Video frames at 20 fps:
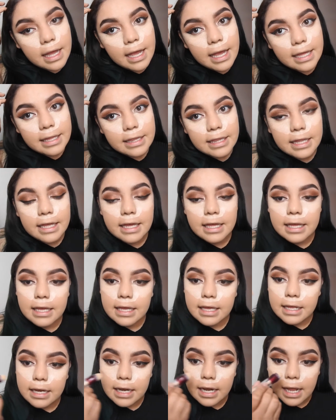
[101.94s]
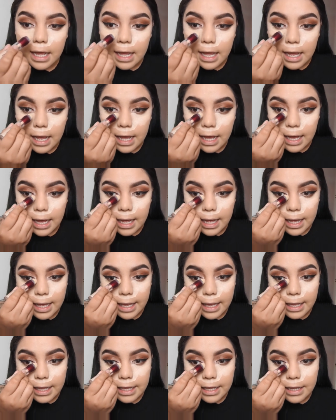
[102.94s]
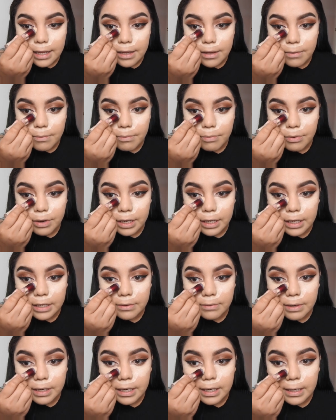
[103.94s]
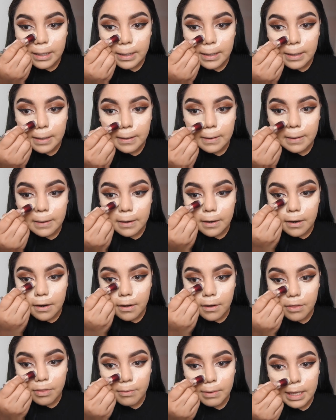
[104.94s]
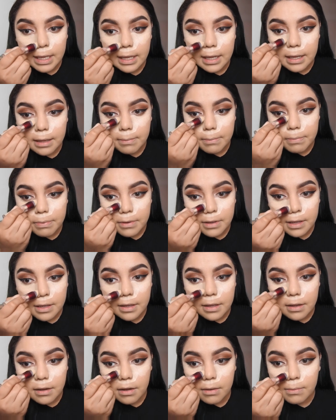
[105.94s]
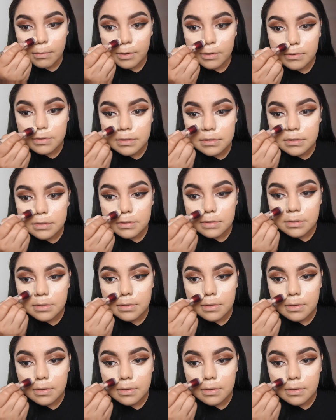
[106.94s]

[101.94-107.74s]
And then I bring it right here. Not all the way up, almost.